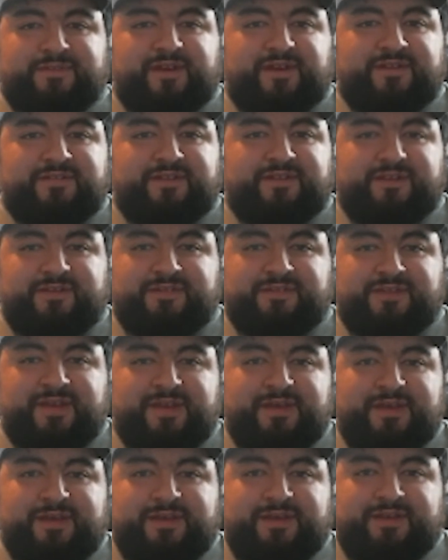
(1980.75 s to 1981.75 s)
touches,
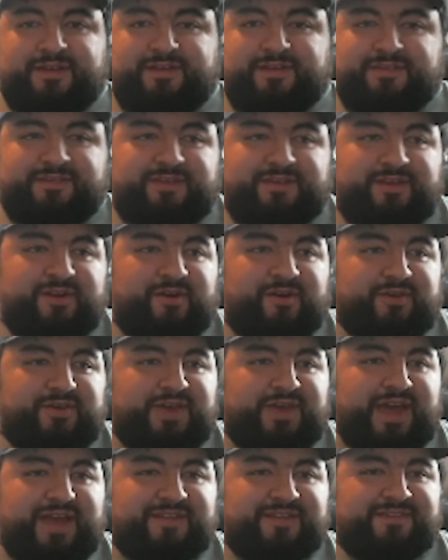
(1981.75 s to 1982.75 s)
because you
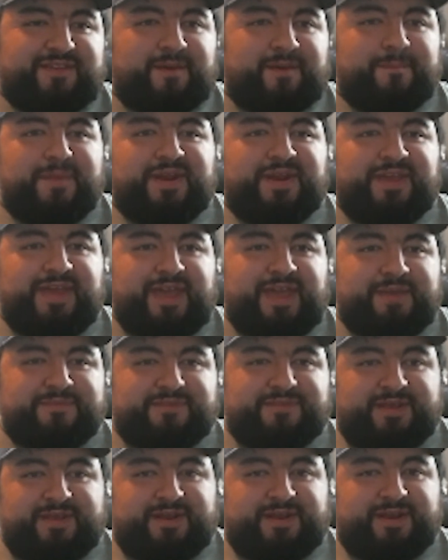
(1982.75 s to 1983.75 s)
got some
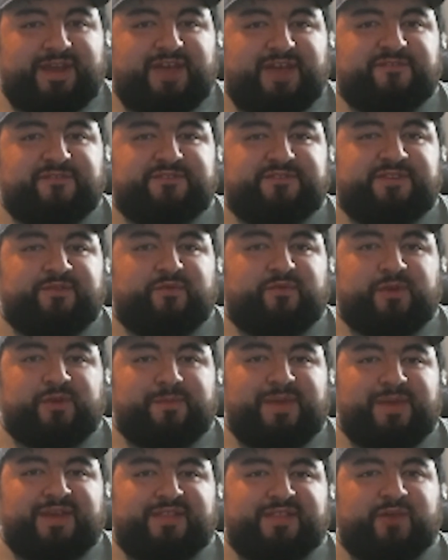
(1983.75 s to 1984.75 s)
minigames in FF7
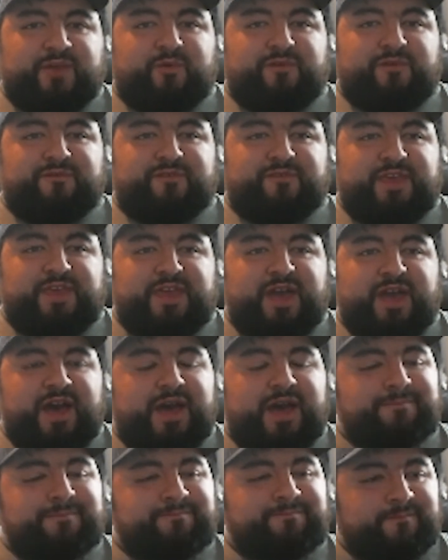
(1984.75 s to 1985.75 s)
Remake, with the
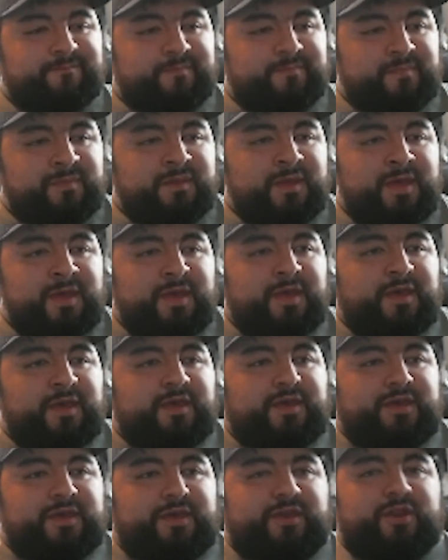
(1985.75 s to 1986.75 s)

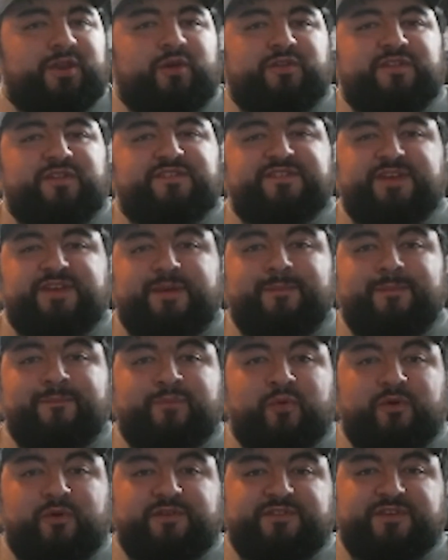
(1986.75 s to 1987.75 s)
the gym
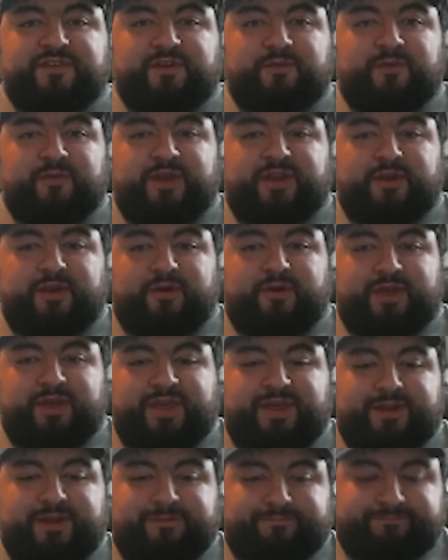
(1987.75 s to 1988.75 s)
portion when you're
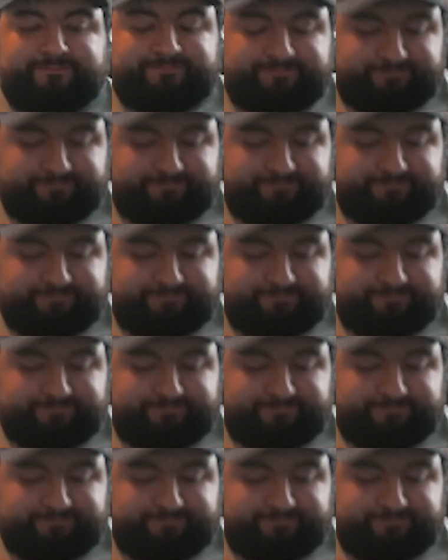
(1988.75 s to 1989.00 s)
in,